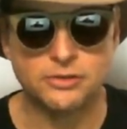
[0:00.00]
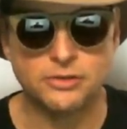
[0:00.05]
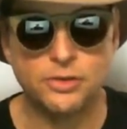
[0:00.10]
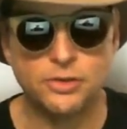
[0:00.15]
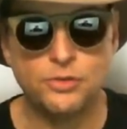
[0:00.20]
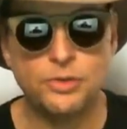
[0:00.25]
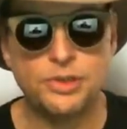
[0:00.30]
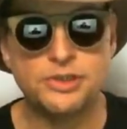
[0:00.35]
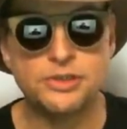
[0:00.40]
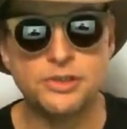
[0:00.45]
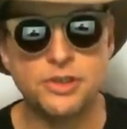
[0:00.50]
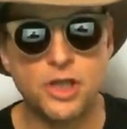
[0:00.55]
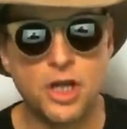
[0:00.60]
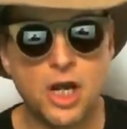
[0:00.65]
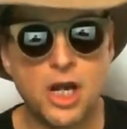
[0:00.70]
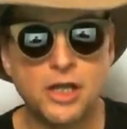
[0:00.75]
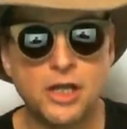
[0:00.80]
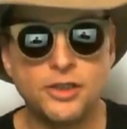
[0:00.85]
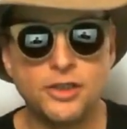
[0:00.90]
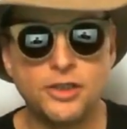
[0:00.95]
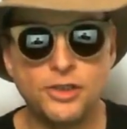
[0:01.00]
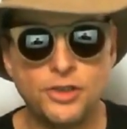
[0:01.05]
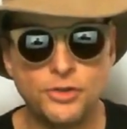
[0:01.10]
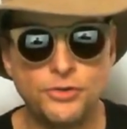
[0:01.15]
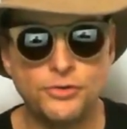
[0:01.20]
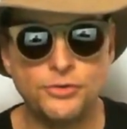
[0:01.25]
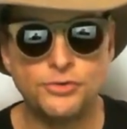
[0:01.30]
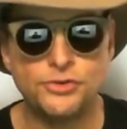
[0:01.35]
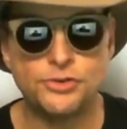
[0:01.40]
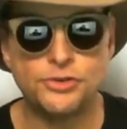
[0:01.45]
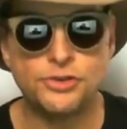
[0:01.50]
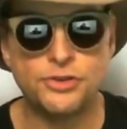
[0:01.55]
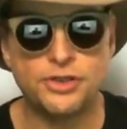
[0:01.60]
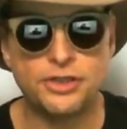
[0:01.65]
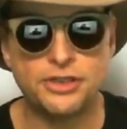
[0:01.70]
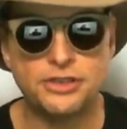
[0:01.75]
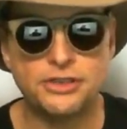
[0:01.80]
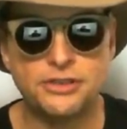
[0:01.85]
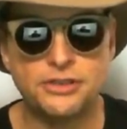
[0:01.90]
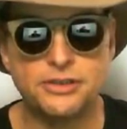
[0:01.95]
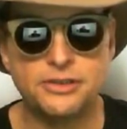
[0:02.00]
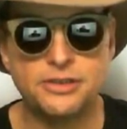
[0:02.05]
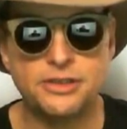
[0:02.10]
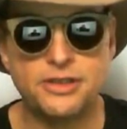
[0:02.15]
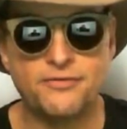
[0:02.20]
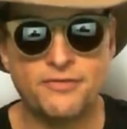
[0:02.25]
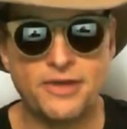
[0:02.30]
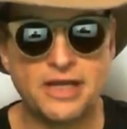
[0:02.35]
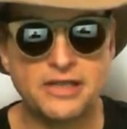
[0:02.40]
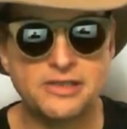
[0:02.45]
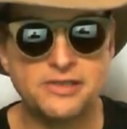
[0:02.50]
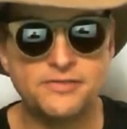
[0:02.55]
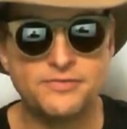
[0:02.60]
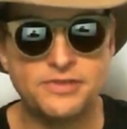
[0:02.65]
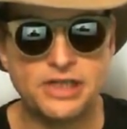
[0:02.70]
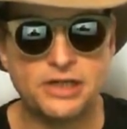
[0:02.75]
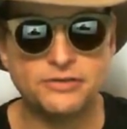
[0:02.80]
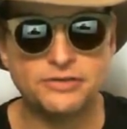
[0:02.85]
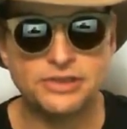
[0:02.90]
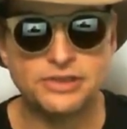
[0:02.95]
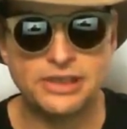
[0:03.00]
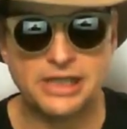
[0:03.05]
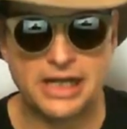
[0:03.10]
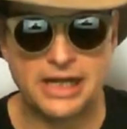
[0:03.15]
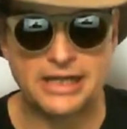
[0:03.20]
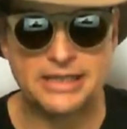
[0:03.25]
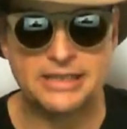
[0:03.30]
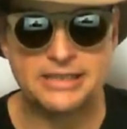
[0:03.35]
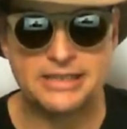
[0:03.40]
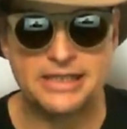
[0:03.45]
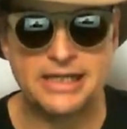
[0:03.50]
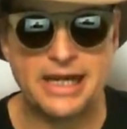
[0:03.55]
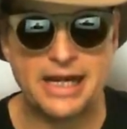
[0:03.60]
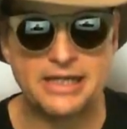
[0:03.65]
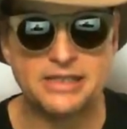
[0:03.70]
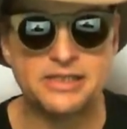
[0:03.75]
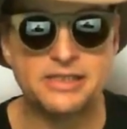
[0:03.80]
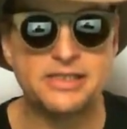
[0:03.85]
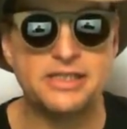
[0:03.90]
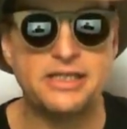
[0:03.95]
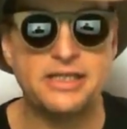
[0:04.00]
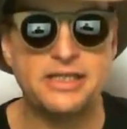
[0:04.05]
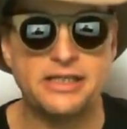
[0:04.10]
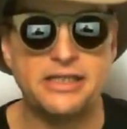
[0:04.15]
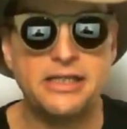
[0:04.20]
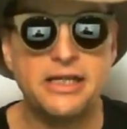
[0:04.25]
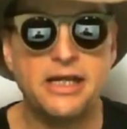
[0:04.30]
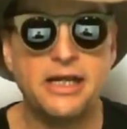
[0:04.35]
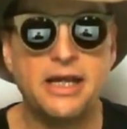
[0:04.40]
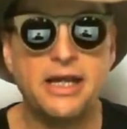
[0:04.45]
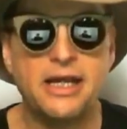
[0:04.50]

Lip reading: who is not used to the effects of Delta 9 THC